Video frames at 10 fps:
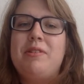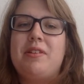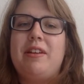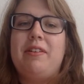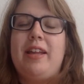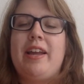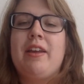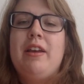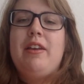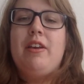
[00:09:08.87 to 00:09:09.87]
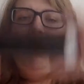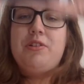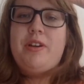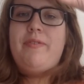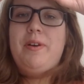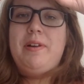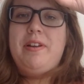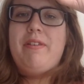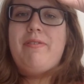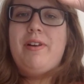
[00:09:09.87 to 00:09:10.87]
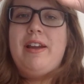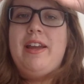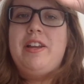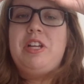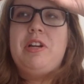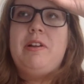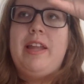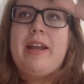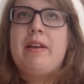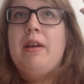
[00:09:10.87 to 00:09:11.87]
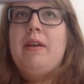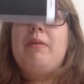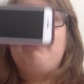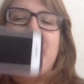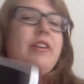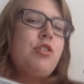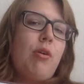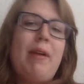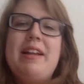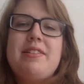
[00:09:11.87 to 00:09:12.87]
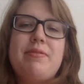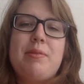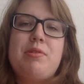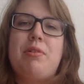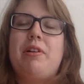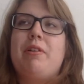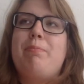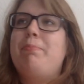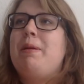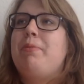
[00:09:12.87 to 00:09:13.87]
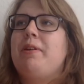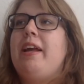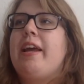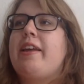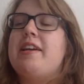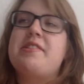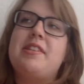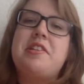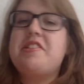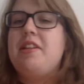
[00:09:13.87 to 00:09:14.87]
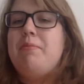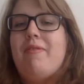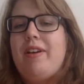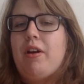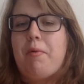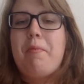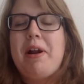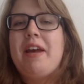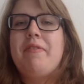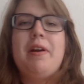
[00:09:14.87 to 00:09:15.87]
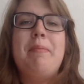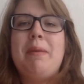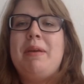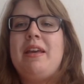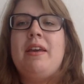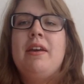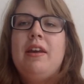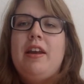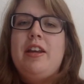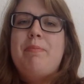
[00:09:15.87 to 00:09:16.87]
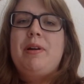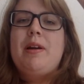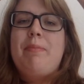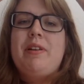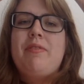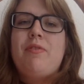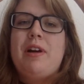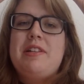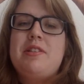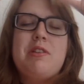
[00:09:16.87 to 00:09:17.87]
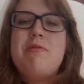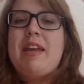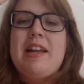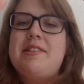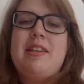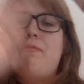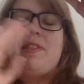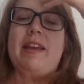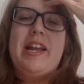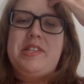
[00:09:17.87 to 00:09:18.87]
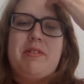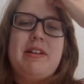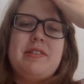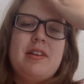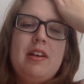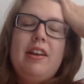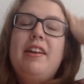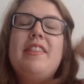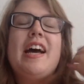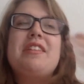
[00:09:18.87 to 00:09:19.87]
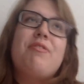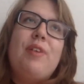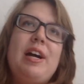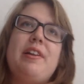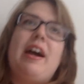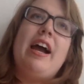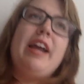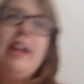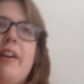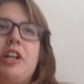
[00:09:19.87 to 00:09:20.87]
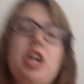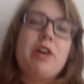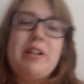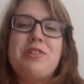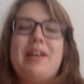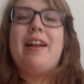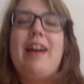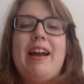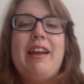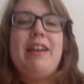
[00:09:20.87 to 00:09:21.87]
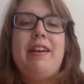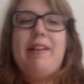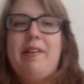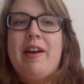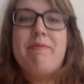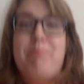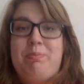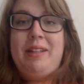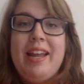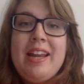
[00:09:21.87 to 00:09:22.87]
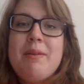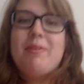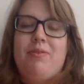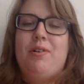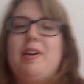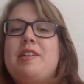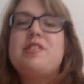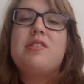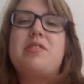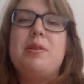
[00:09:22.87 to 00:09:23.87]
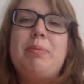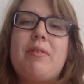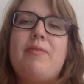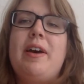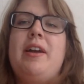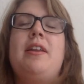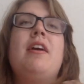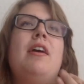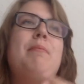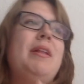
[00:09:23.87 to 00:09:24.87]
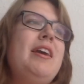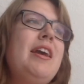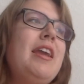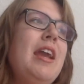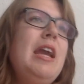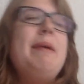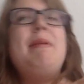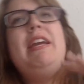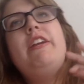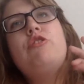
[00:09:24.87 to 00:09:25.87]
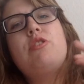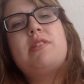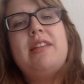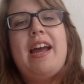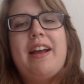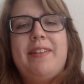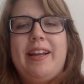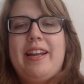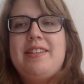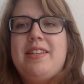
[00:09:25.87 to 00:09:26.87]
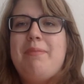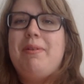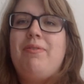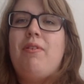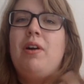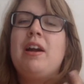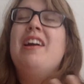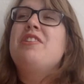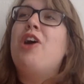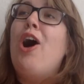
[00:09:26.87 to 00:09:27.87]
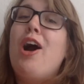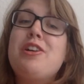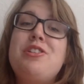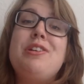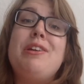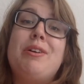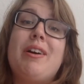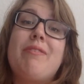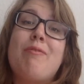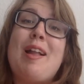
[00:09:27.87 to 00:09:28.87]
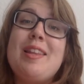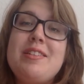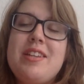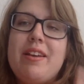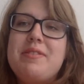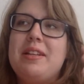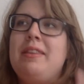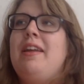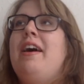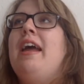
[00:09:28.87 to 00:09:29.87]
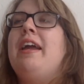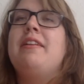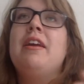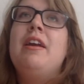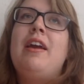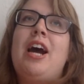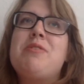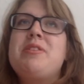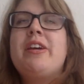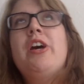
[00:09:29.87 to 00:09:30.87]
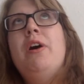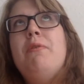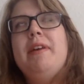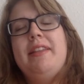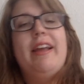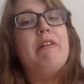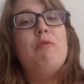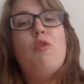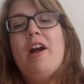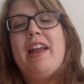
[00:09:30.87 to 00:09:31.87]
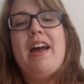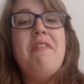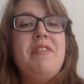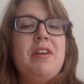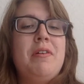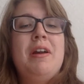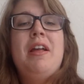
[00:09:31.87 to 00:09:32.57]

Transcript: So you're like, you hold your phone on your forehead and you're like playing charades of some sort, or people are like guess the Disney movie or whatever it may be, and you put it up on your forehead so you can't see what the answer is. That's fun. I encourage that. I have played it before. It's super fun. Play a game, eat your snack, like I said before. Talk to your relatives in line. How's it going? Like, what have you?